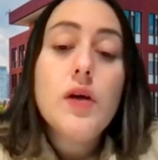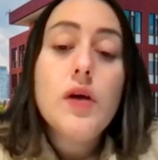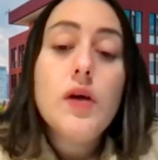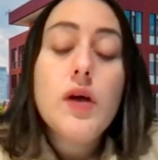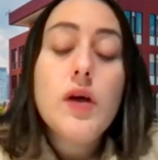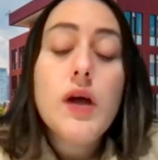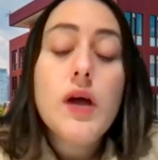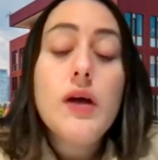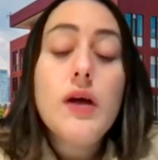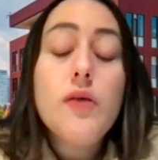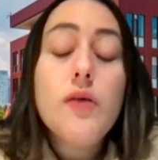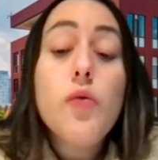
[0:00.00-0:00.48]

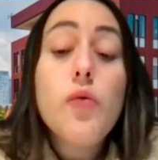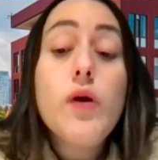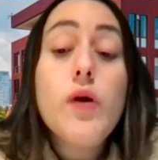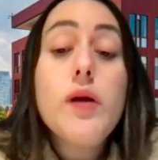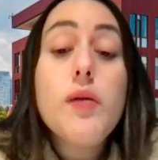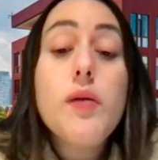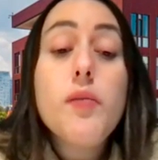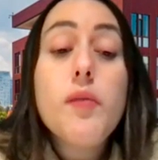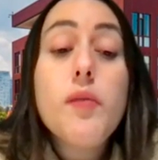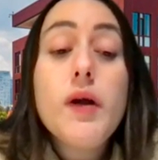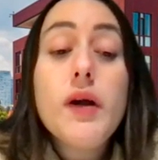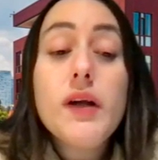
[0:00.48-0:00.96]
And when
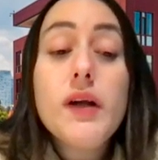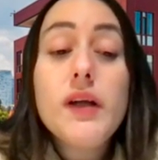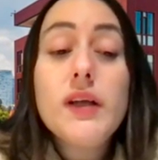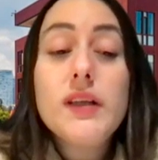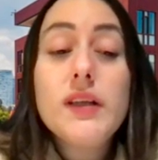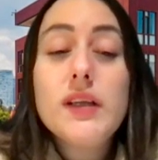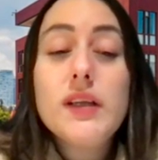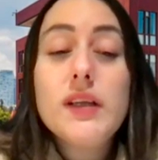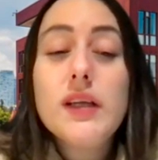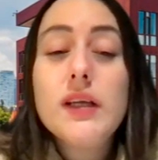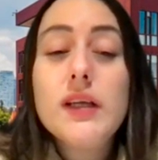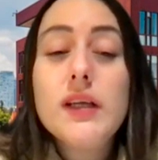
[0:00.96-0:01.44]
a
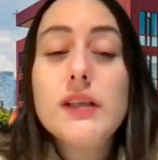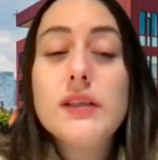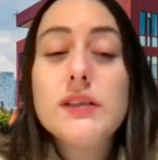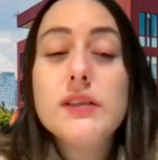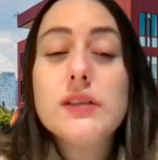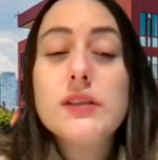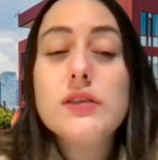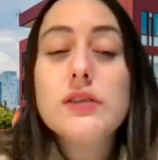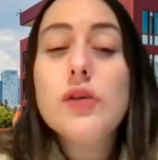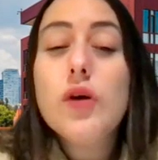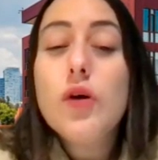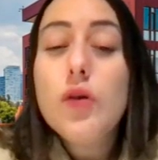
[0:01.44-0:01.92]
marketing
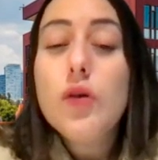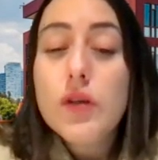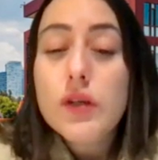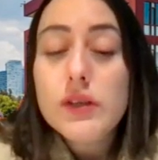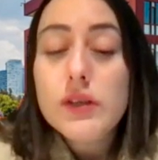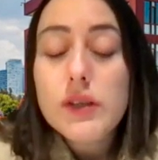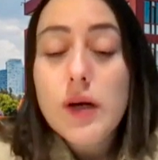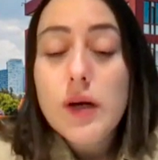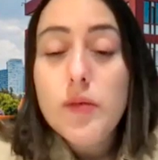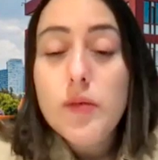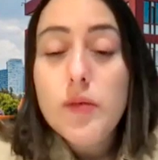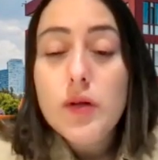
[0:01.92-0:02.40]
is
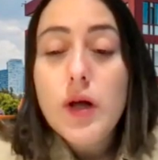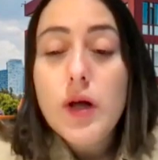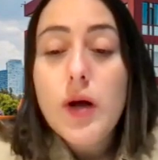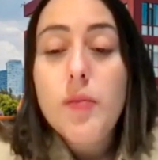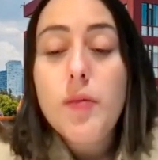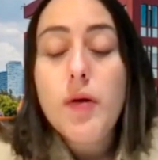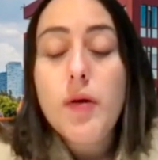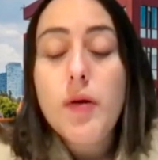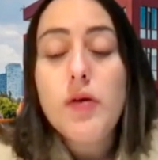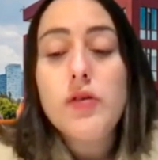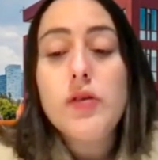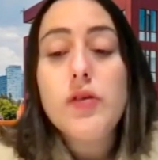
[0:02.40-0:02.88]
knowledgeable
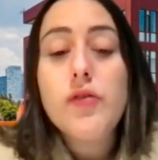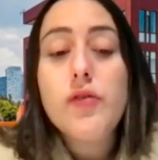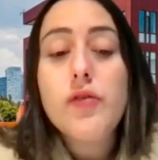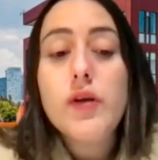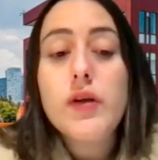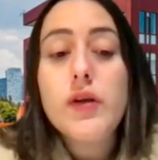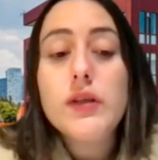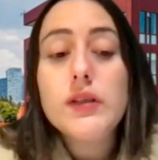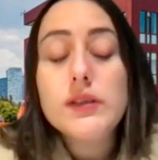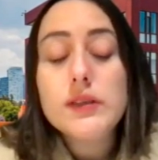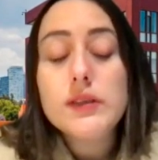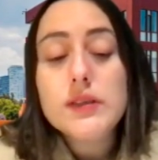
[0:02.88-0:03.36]
about
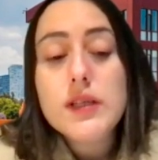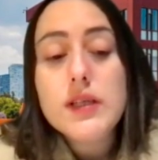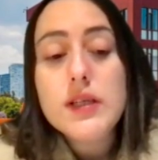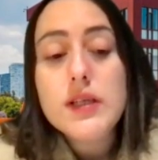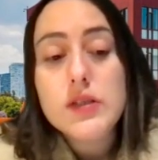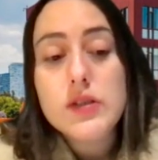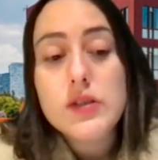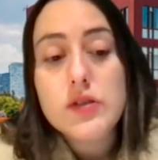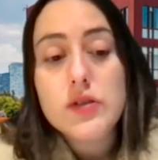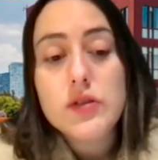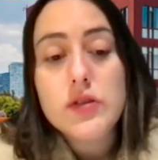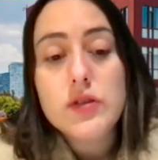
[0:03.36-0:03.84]

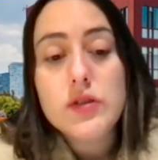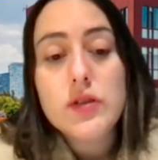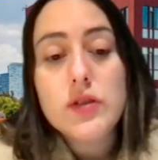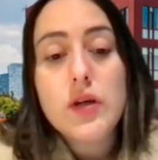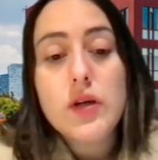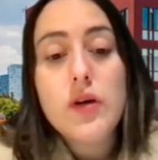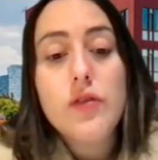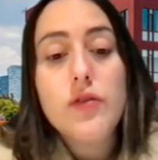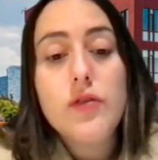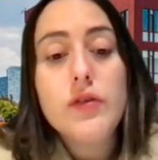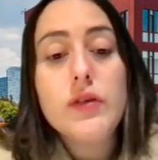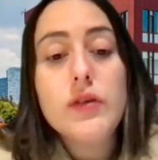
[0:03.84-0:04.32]
differentiation
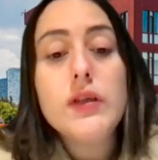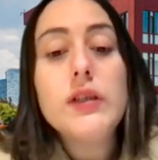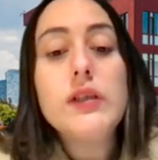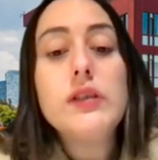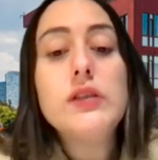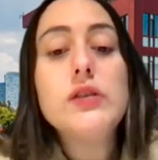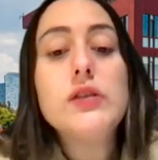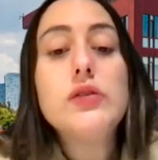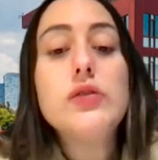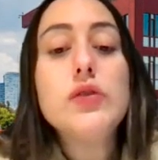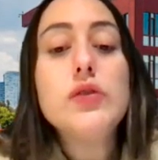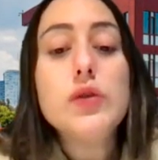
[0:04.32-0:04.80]
of
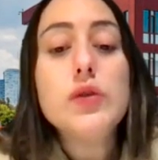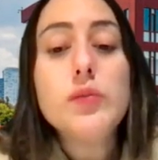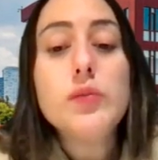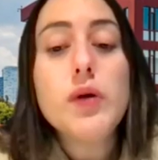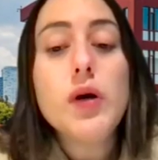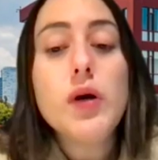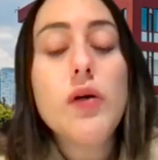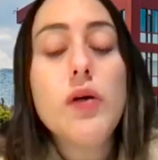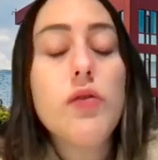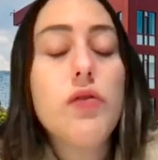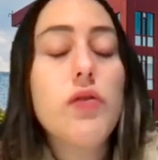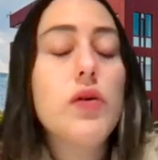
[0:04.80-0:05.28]
each group
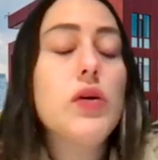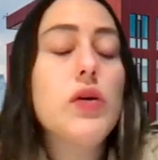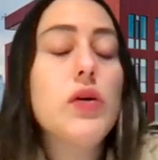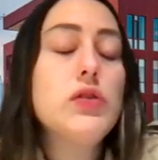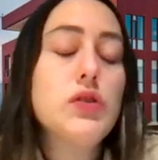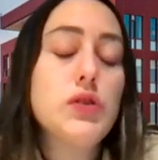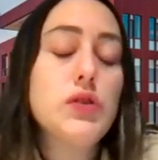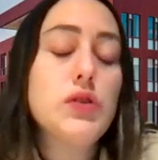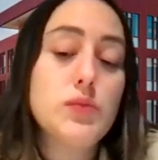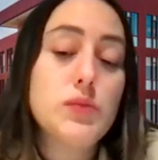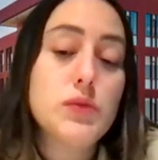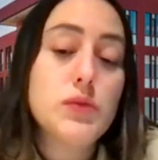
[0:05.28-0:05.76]
of
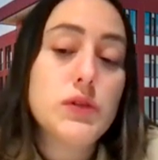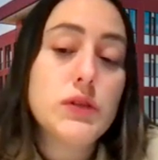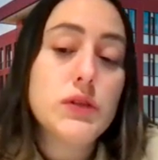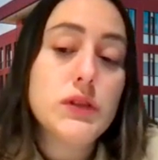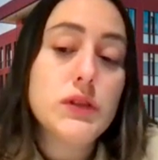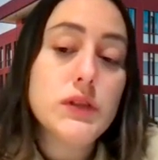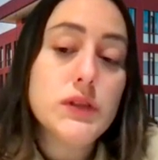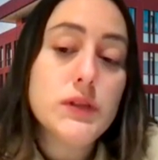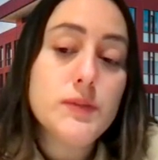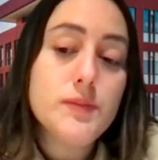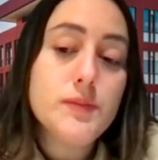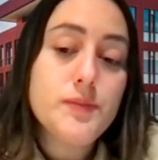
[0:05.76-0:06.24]

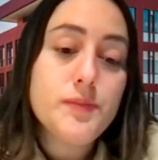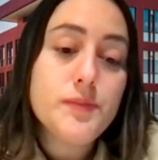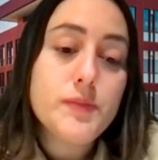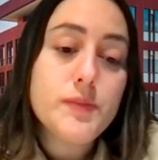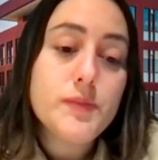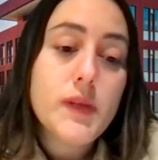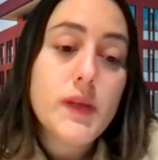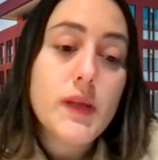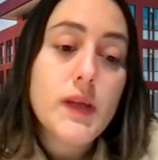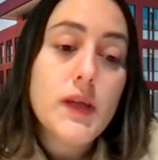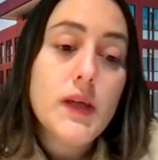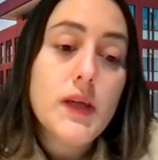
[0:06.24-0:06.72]
consumers,
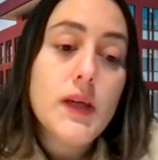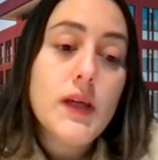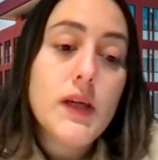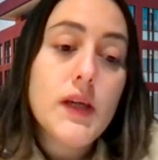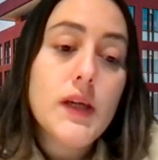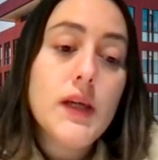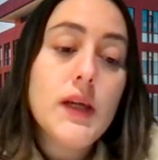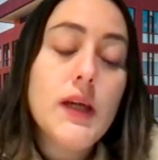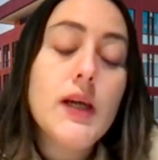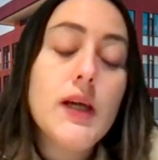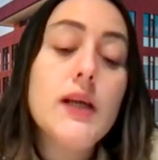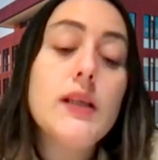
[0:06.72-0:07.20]

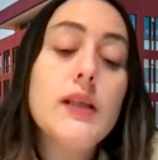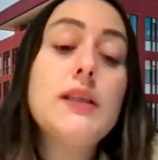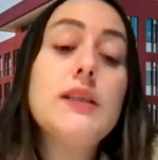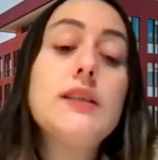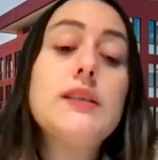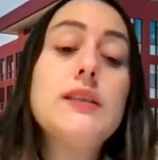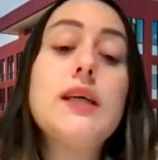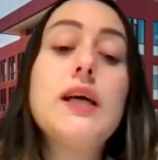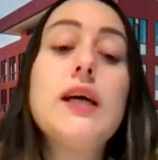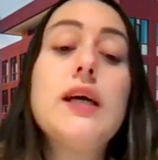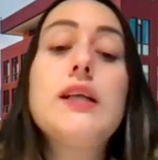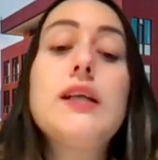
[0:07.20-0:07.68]
he can
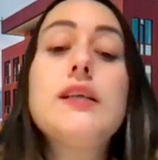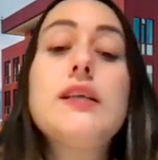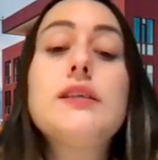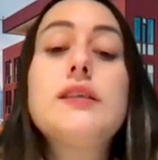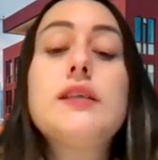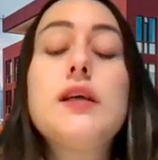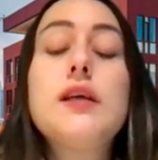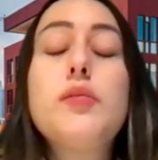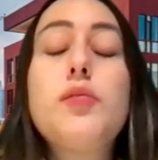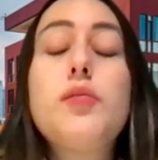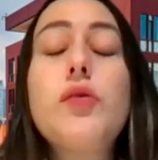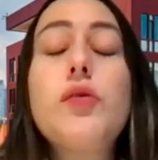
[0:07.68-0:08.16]
design
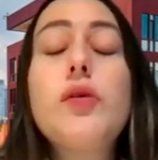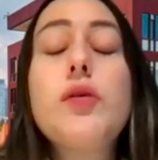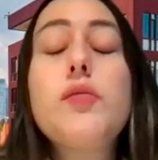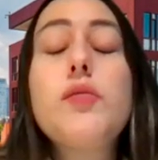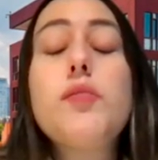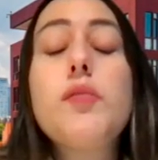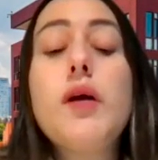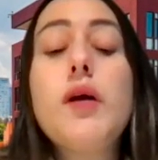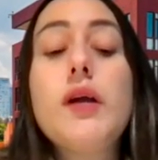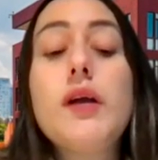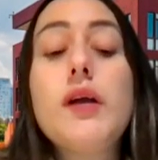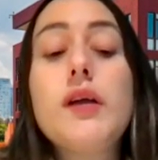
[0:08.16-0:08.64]
separate
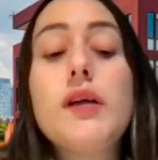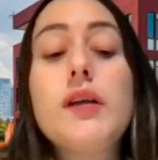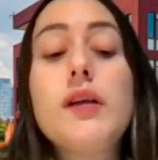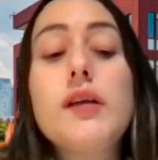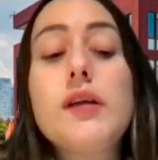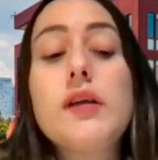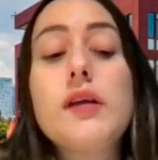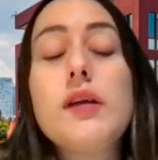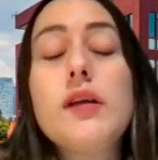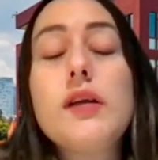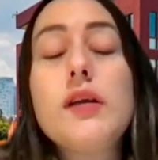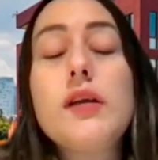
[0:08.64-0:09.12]

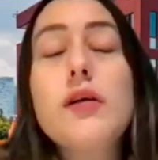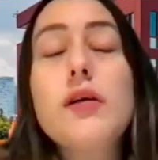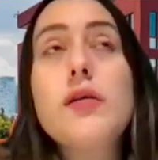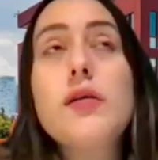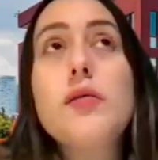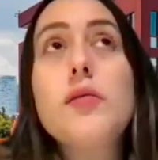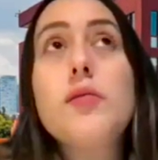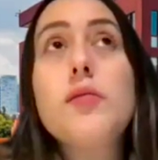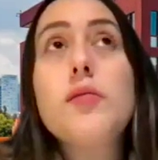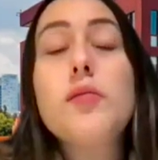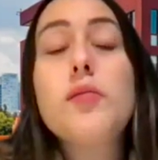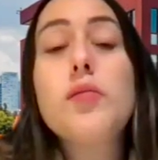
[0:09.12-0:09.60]
marketing
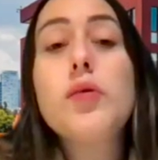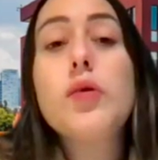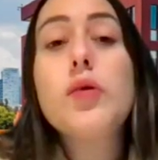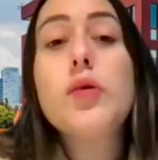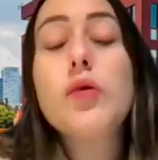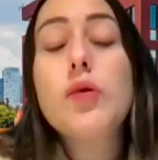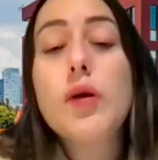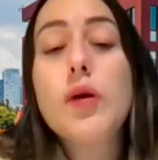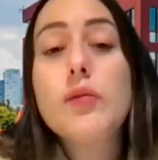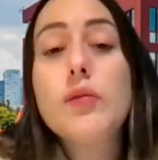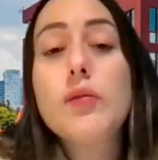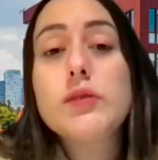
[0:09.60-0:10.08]

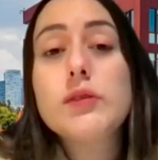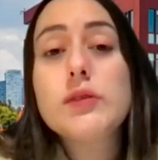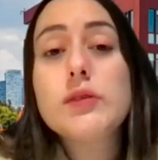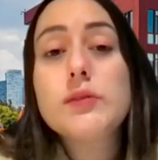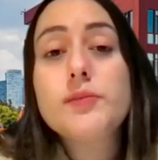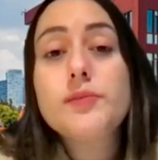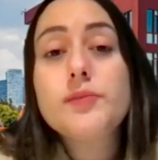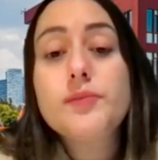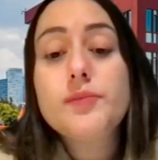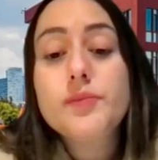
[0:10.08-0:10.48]
programs.